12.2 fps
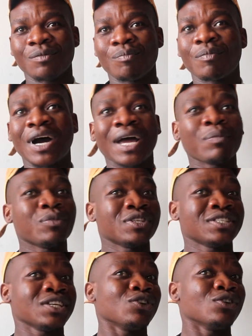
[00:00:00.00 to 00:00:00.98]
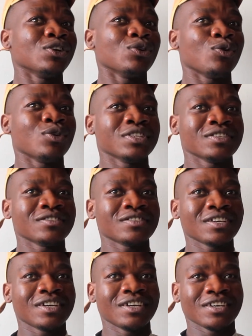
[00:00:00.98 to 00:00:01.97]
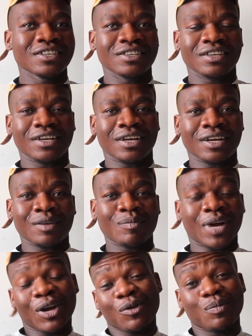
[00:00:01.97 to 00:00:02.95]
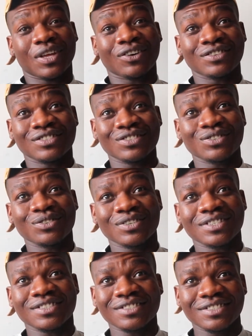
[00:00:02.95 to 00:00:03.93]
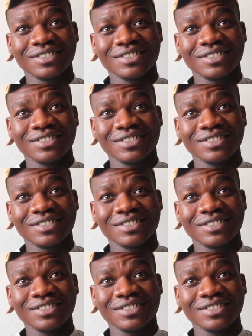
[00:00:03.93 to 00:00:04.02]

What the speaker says: my particular audience. I hope that answers your question.